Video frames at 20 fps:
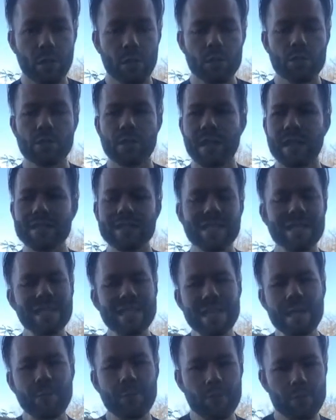So that's the
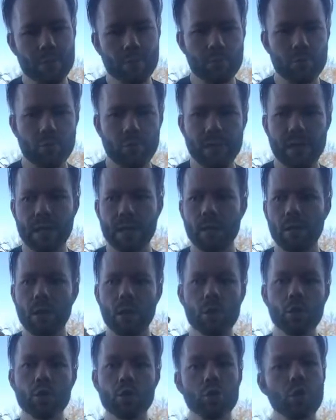difference between
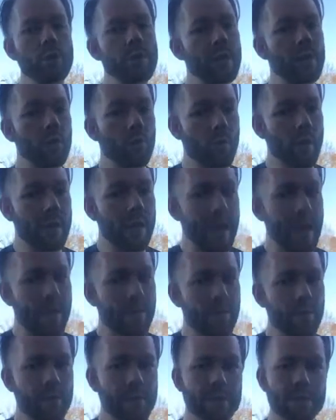good and great
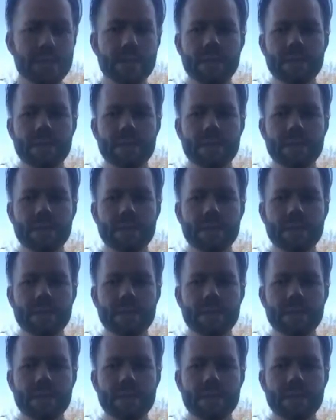athletes,